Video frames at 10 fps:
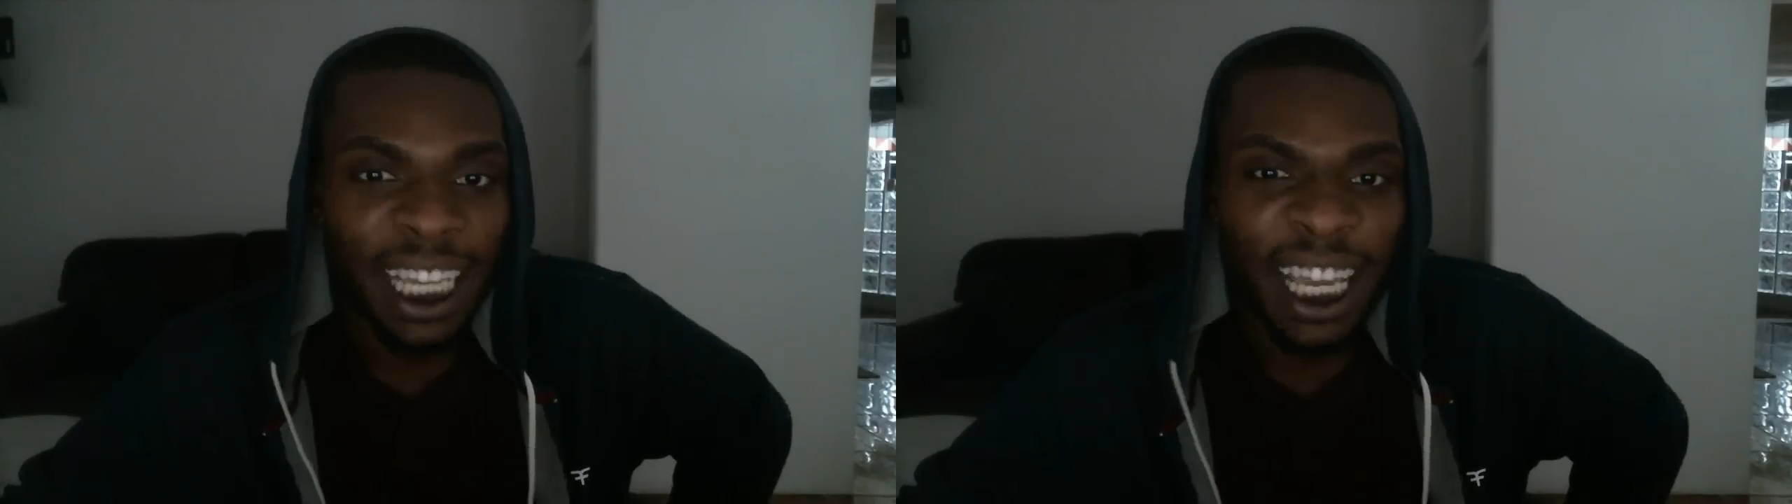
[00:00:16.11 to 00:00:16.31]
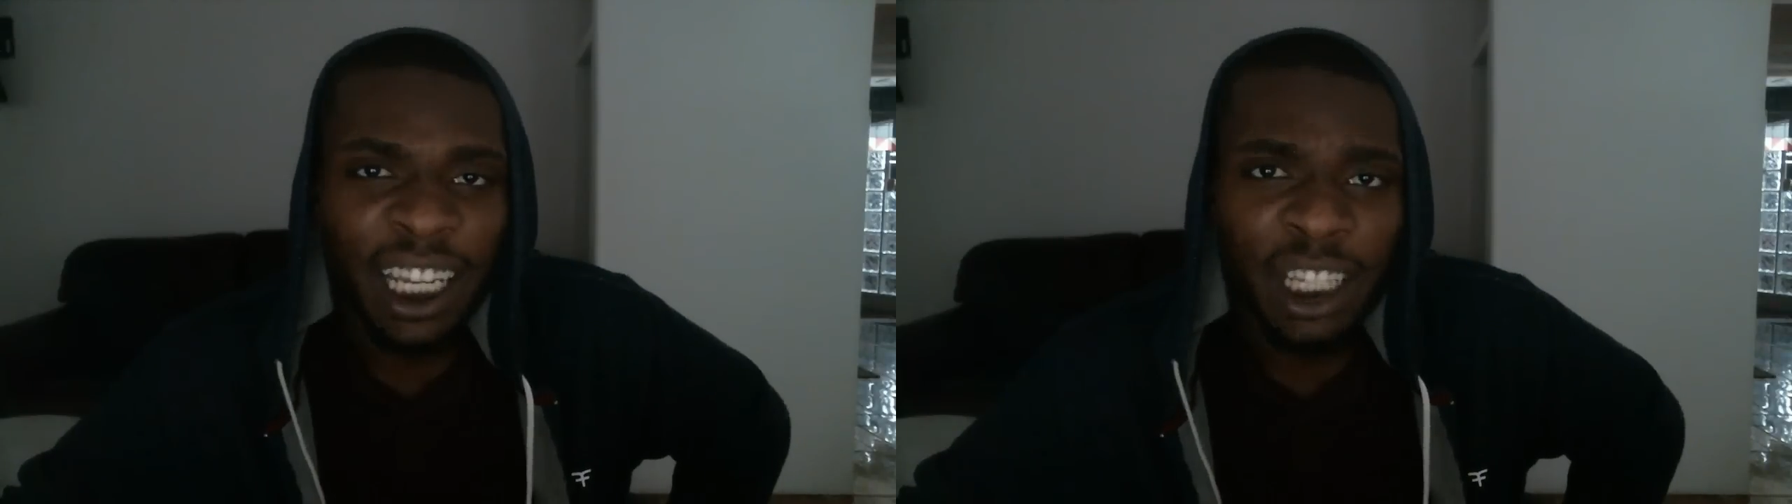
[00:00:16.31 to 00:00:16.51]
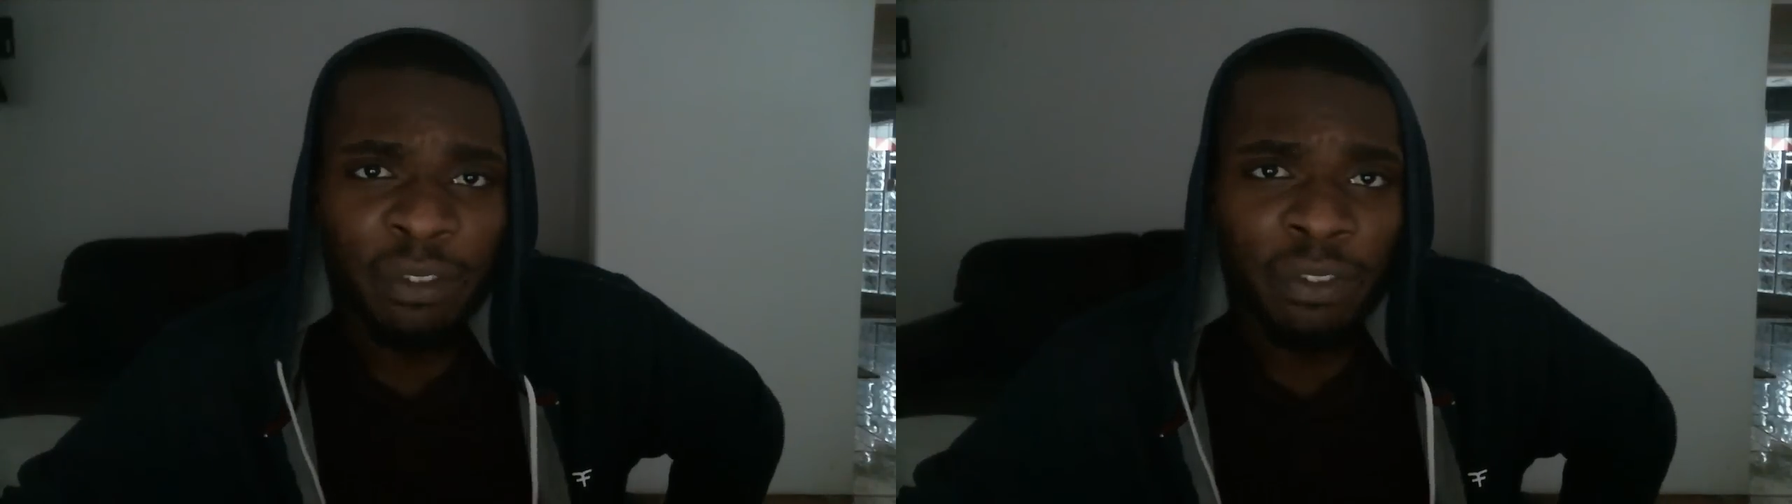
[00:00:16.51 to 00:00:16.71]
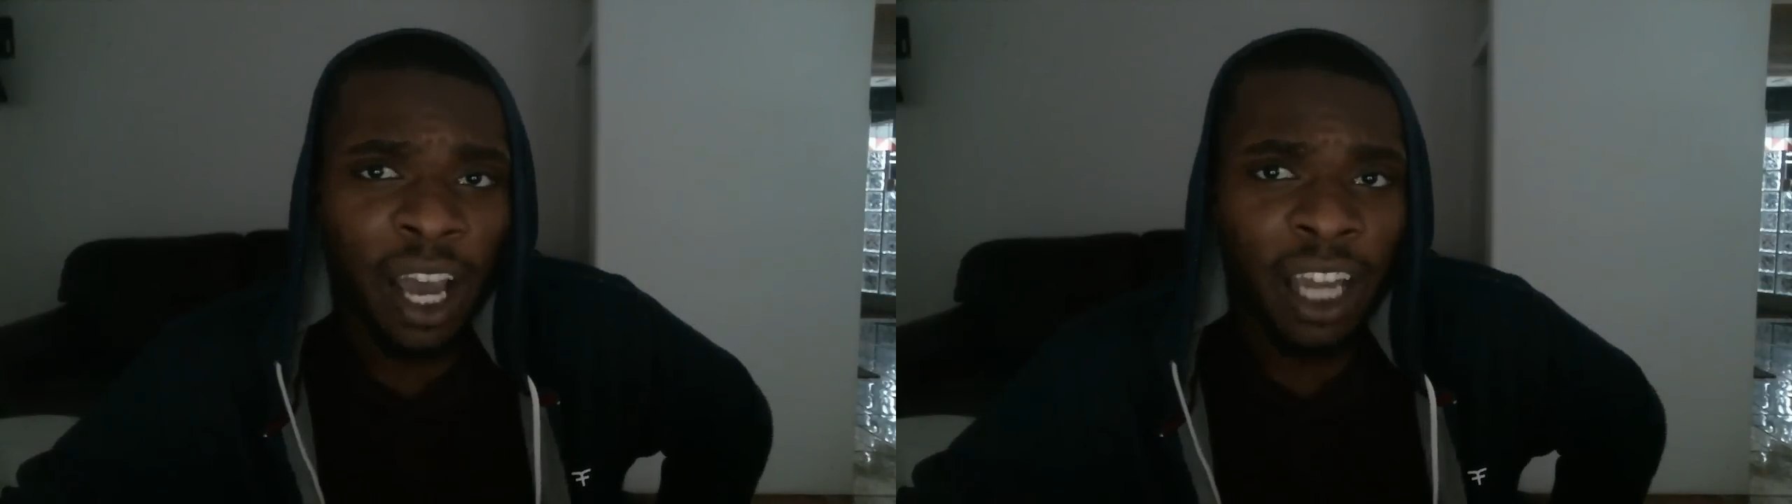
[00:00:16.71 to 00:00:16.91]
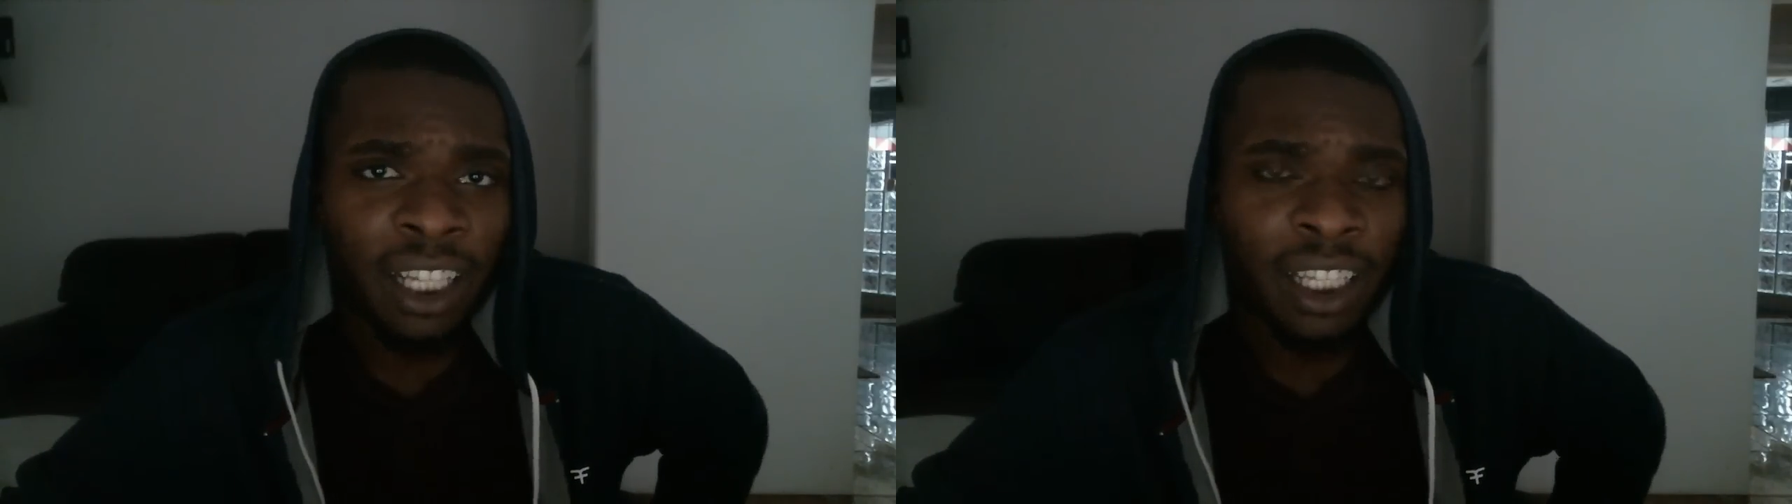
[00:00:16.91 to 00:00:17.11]
And it's
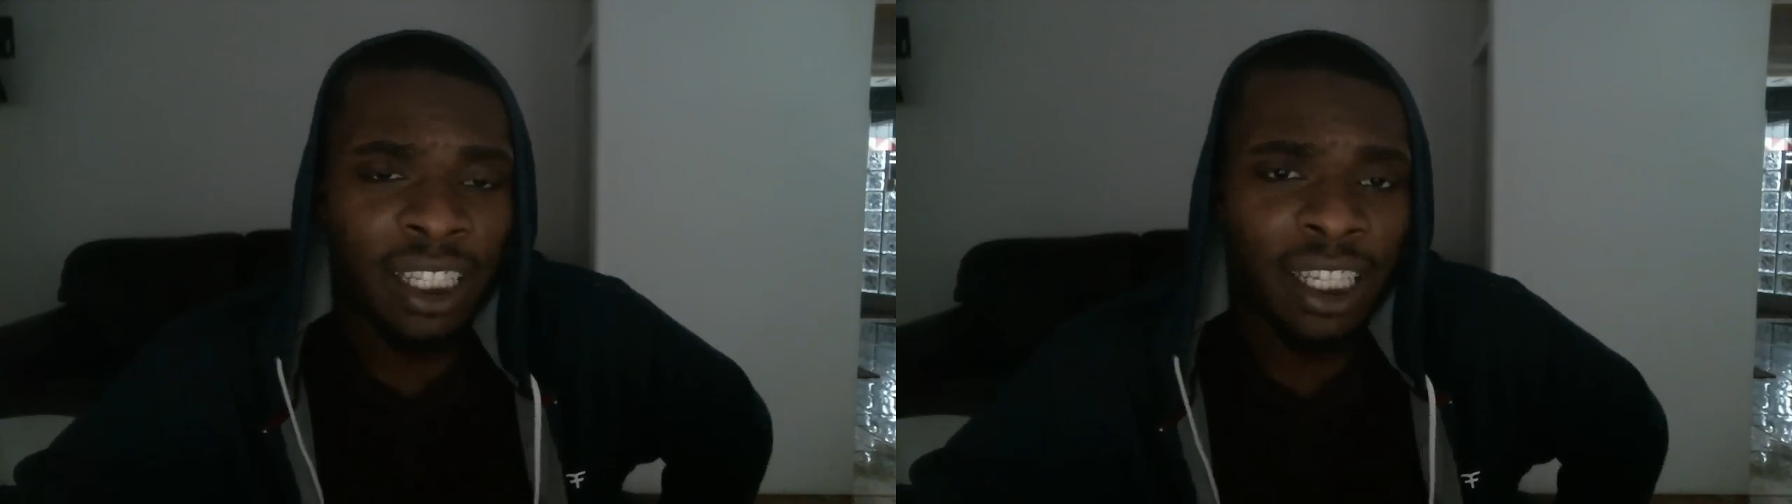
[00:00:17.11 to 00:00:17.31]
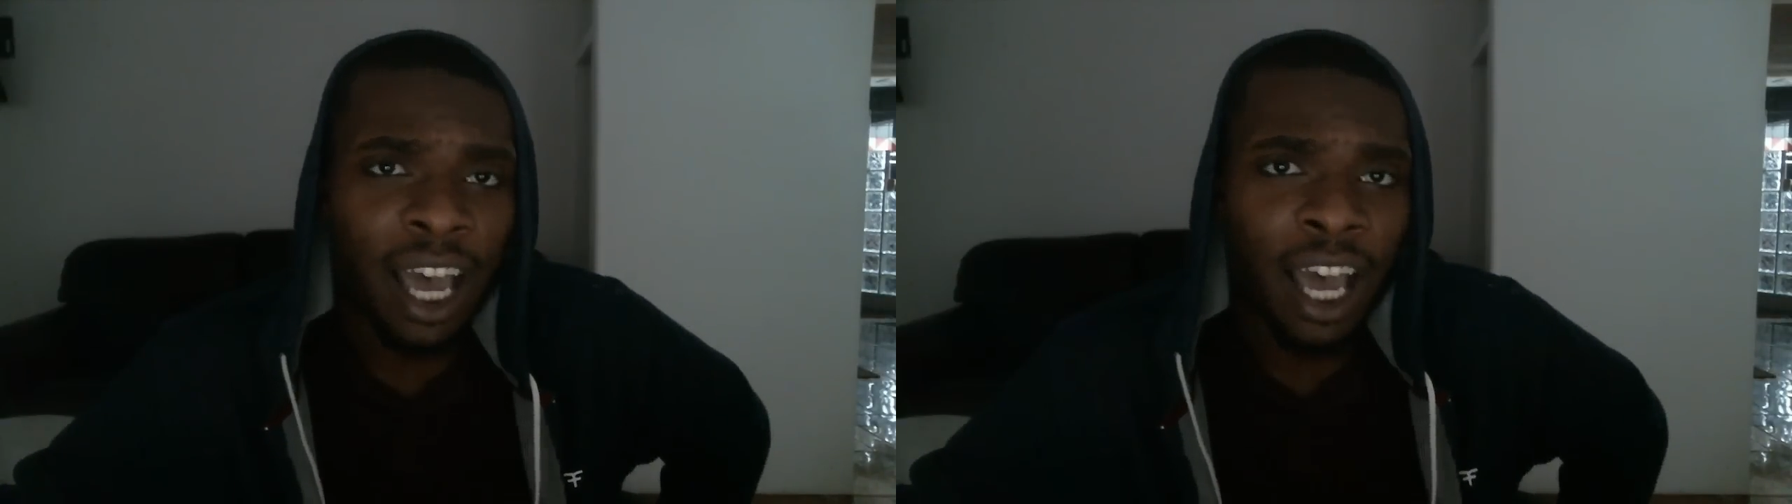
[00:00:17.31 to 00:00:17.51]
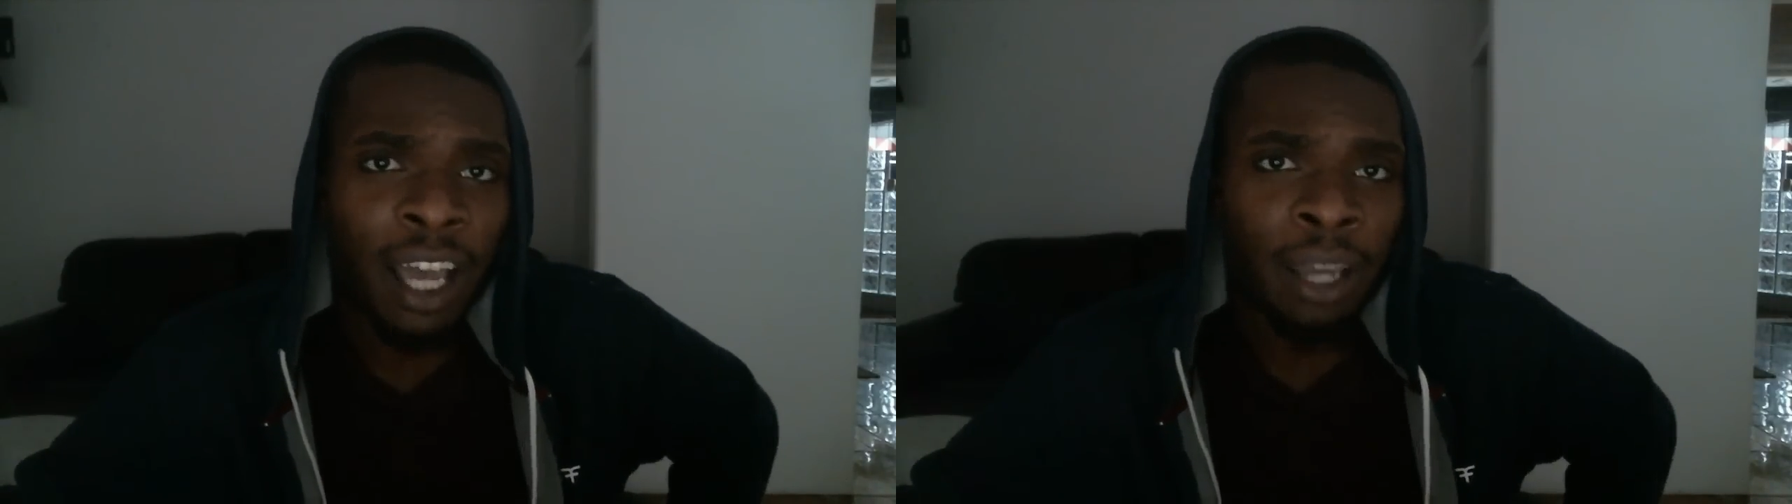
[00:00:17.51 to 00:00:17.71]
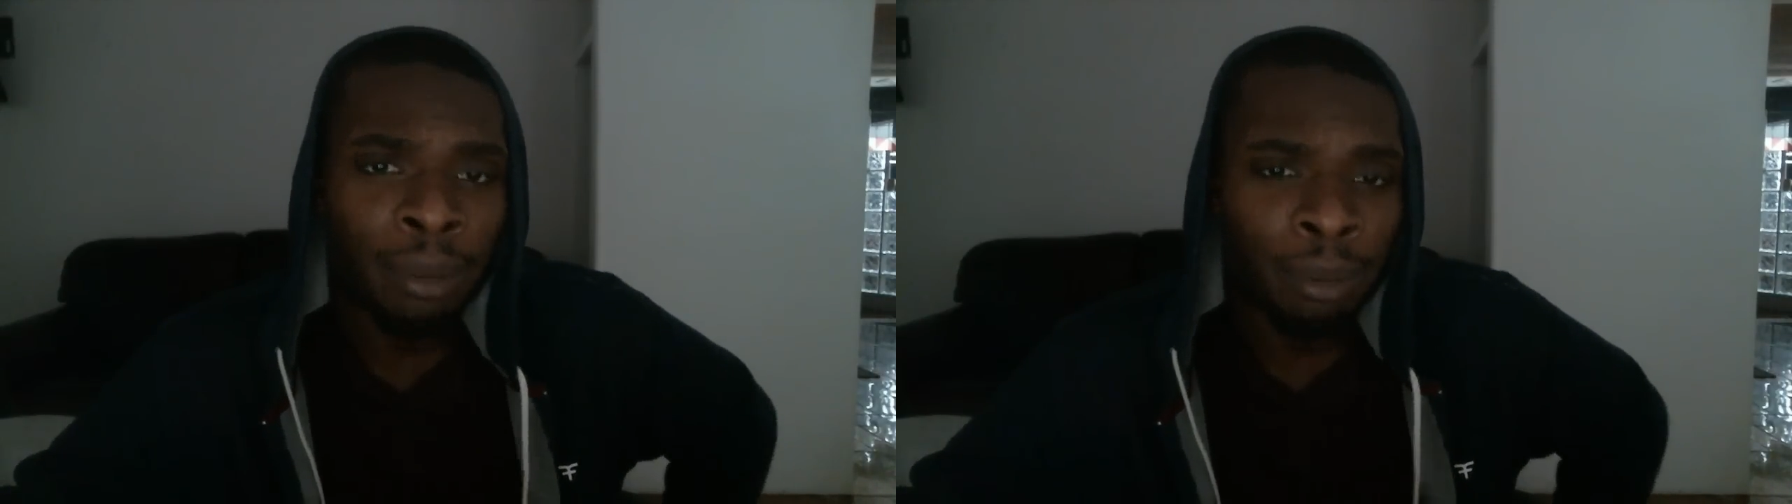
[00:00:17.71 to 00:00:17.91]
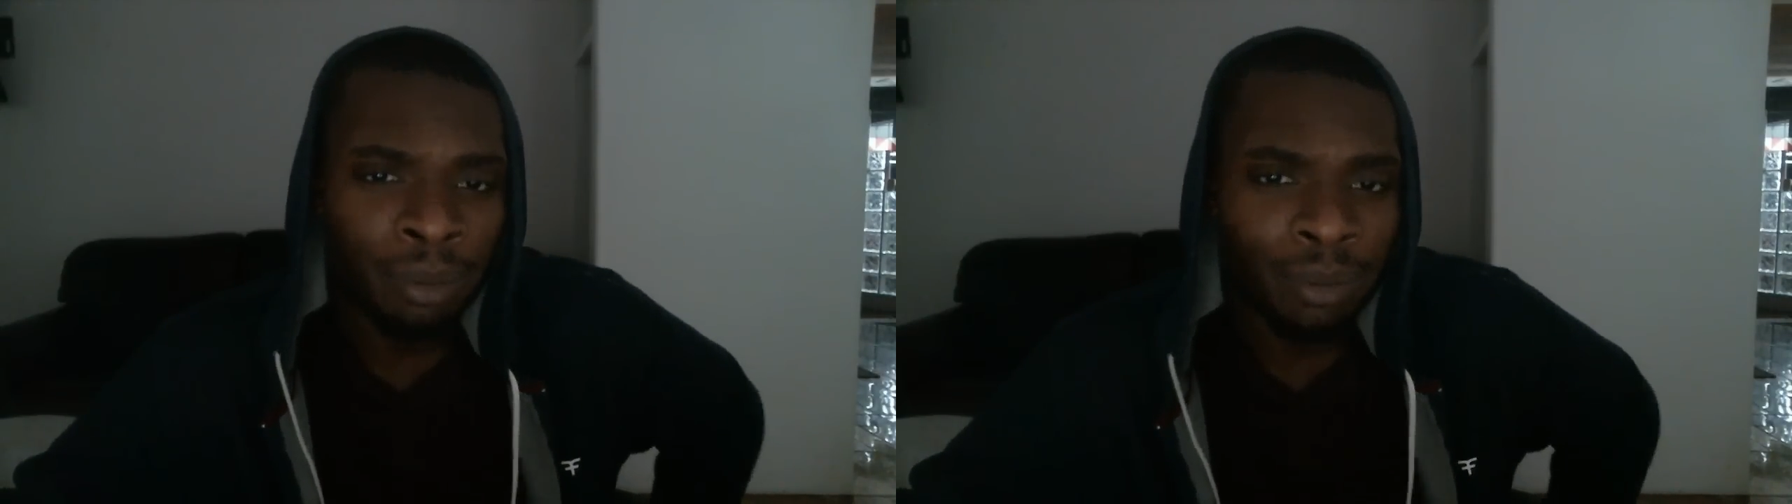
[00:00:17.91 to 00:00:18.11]
finally
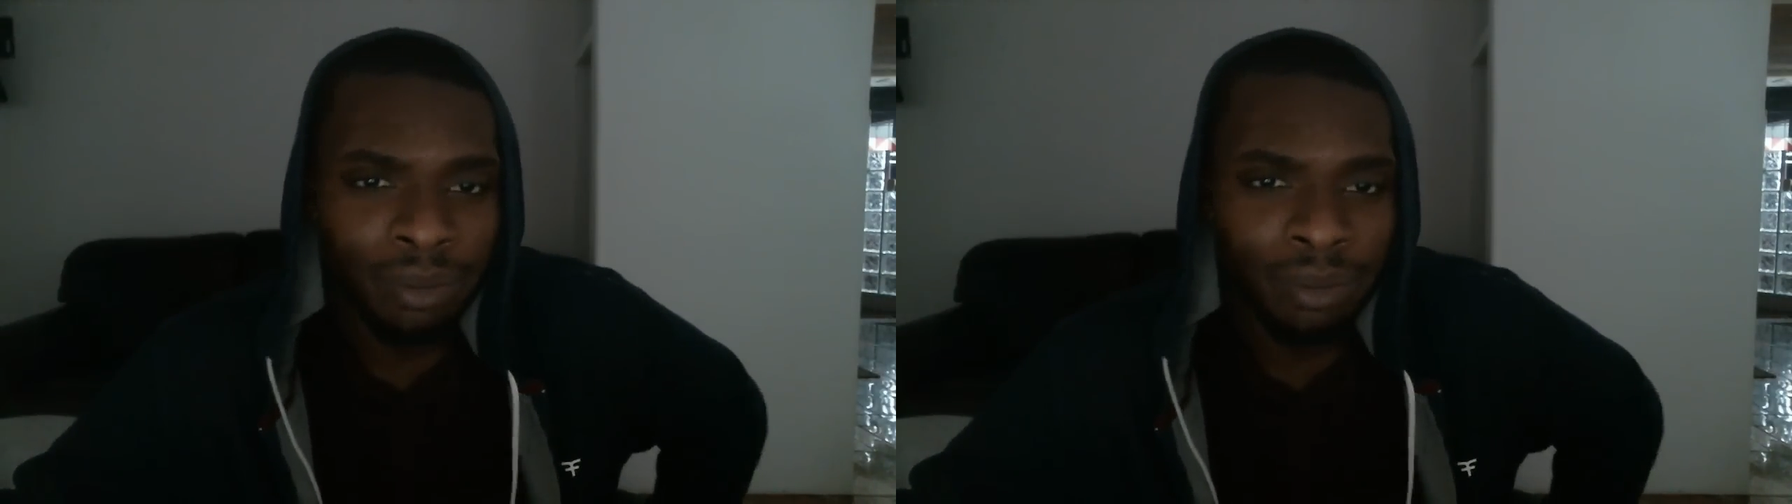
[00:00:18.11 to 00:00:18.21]
time.